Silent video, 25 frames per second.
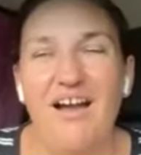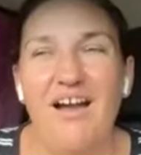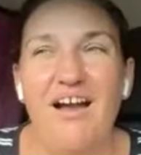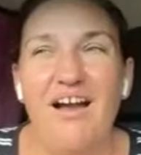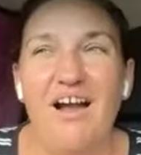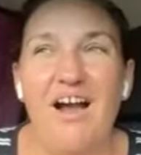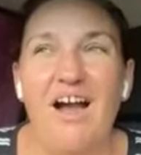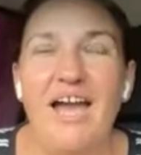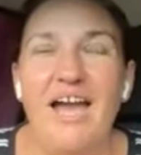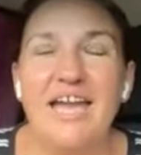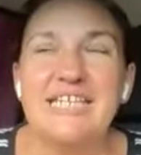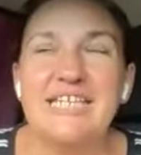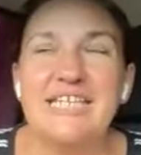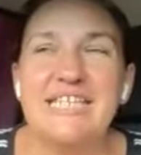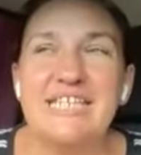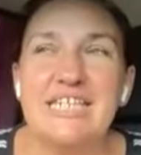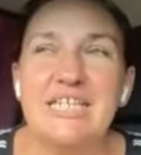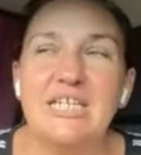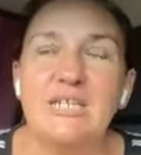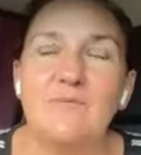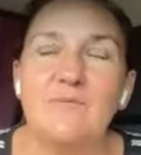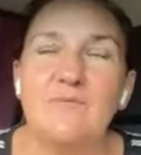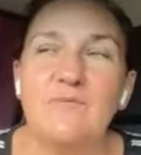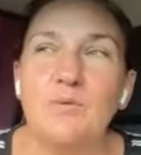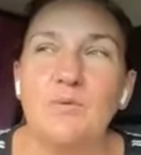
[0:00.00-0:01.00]
I
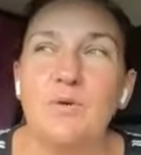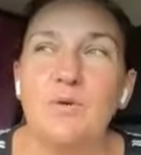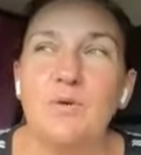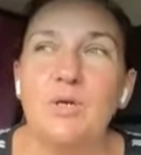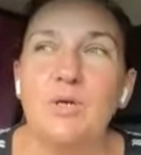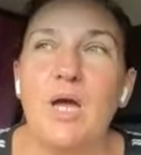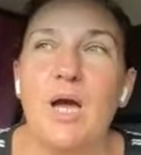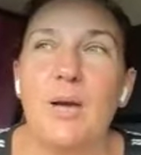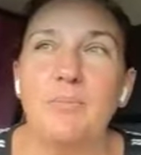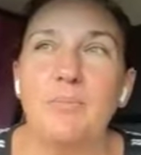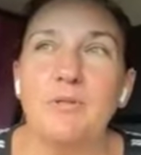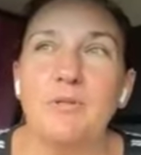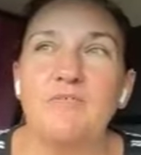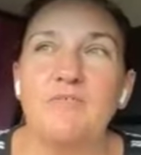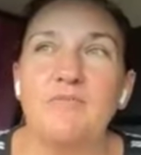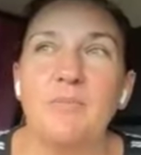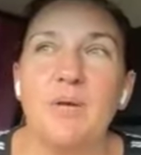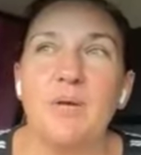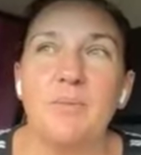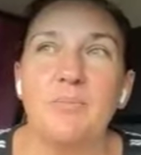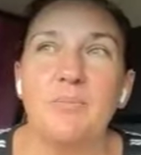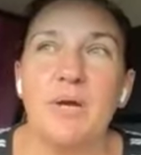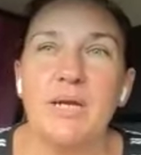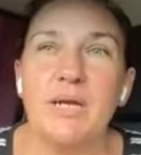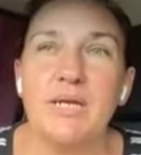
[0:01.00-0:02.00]
did it for a couple of
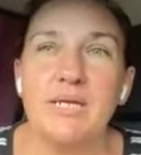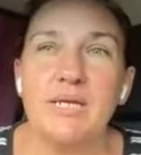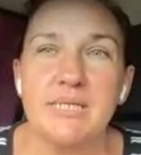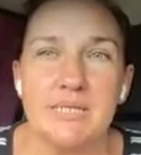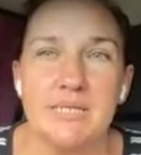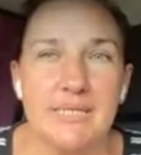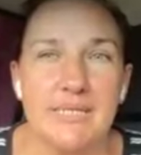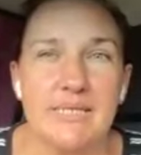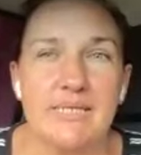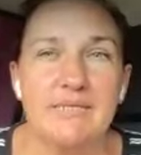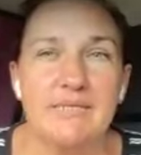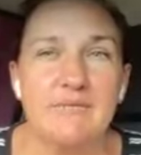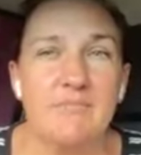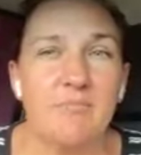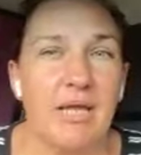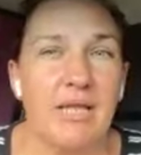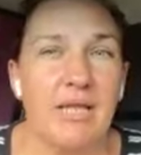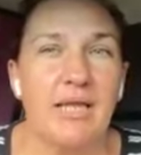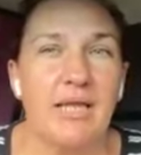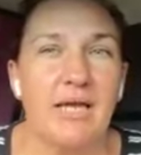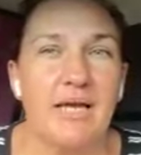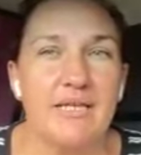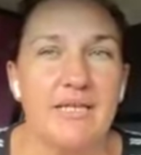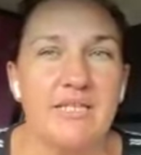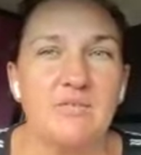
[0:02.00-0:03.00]
my pregnancies, my
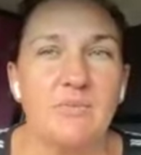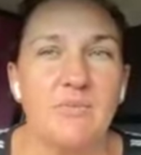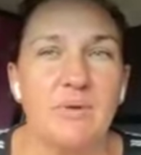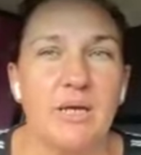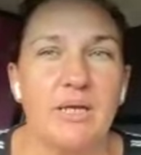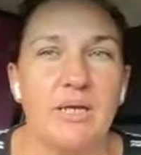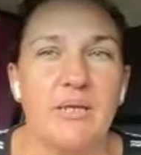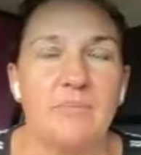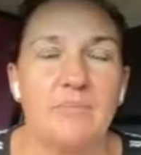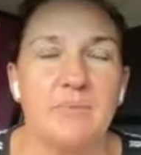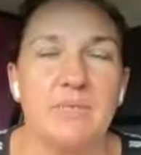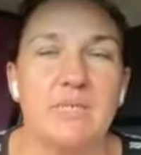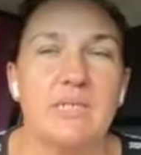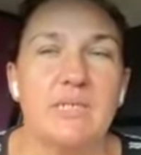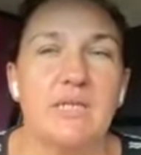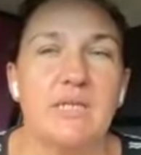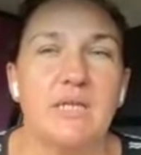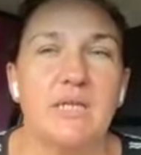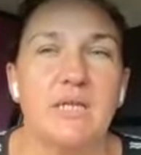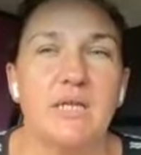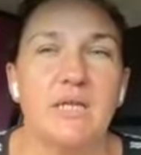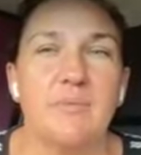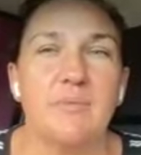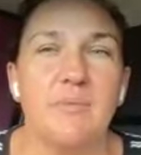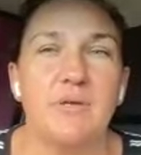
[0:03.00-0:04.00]
last one in
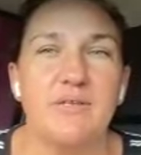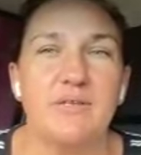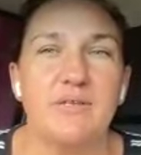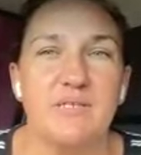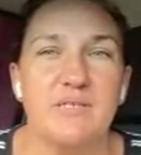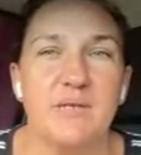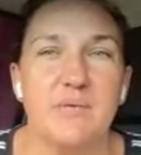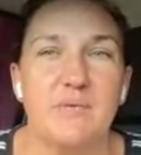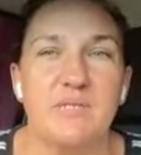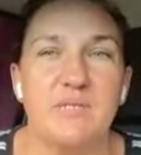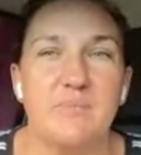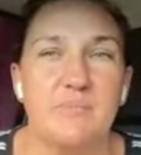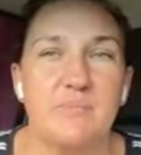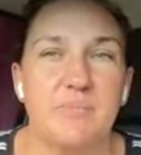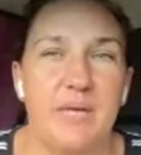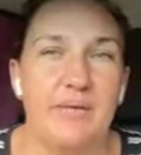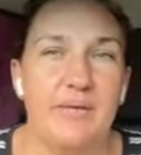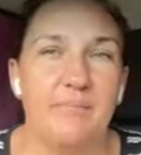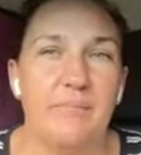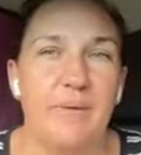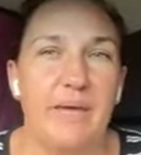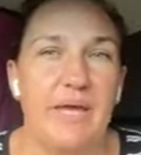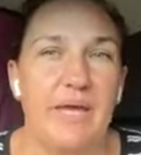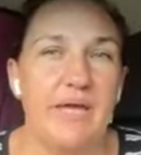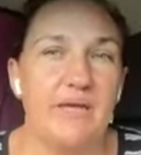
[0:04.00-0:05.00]
particular, because I was
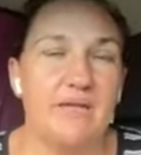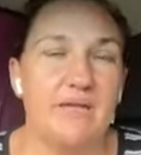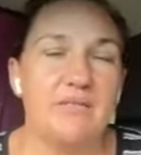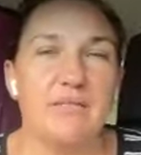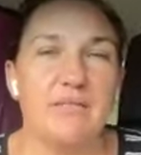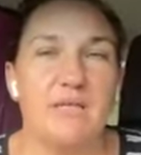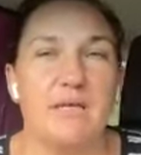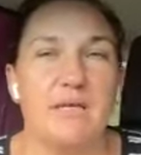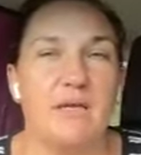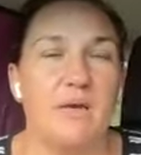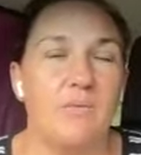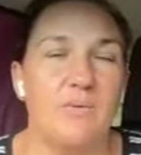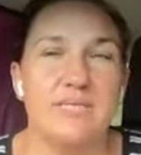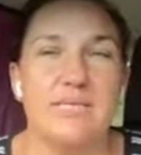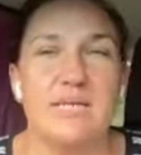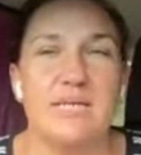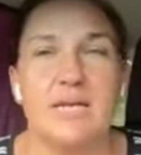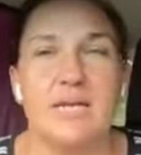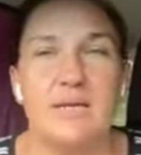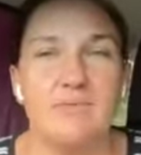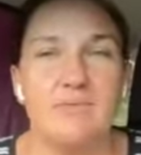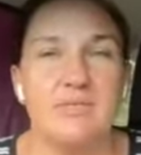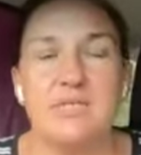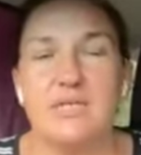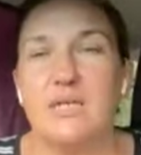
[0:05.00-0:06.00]
bedbound. Like I wasn't
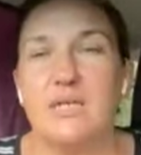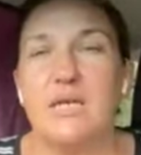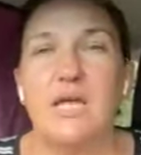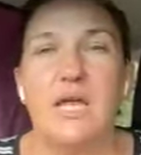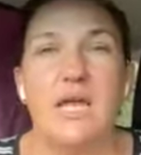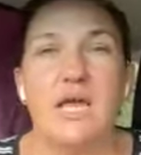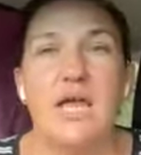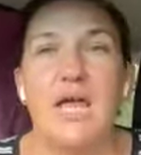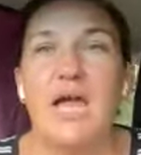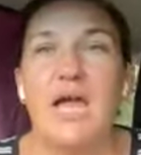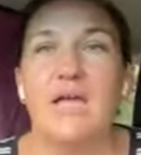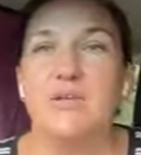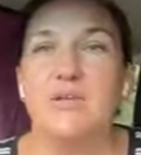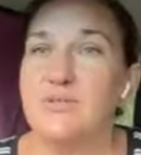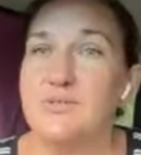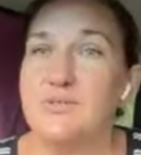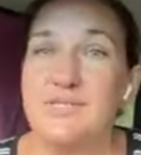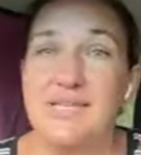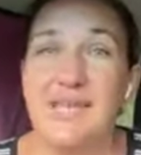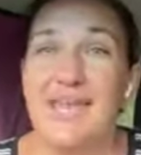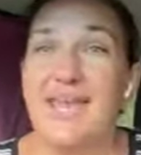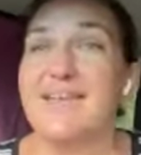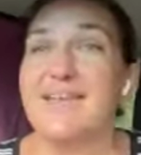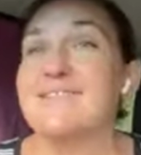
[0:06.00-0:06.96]
able to use